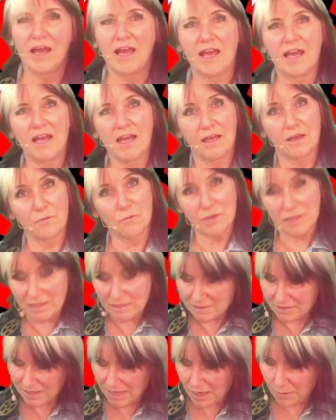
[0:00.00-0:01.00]
And when he's
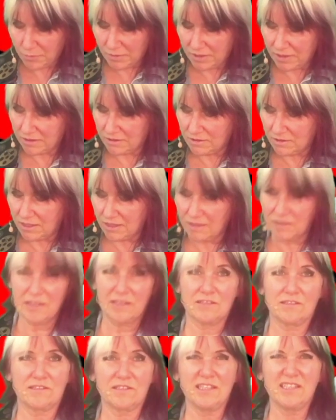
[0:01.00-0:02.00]
tapping, he's hitting
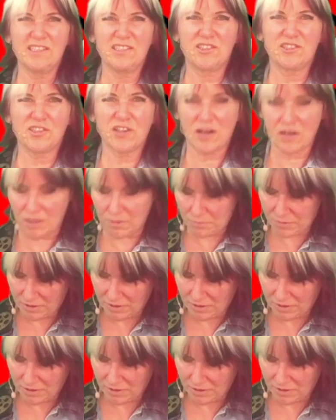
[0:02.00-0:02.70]
C sharp.